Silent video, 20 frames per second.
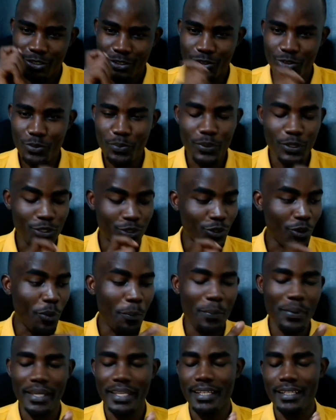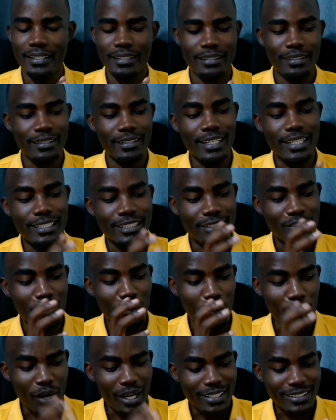2.0 pen that
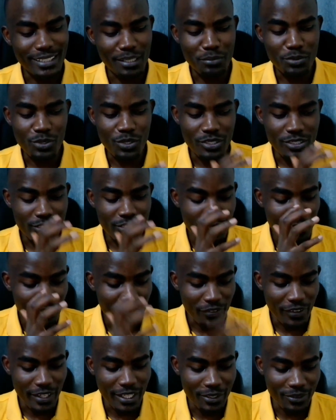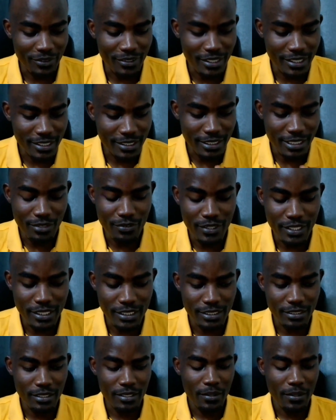works absolutely fine on this
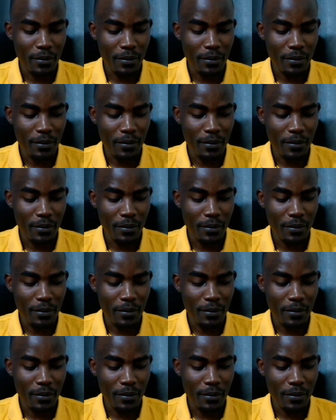device.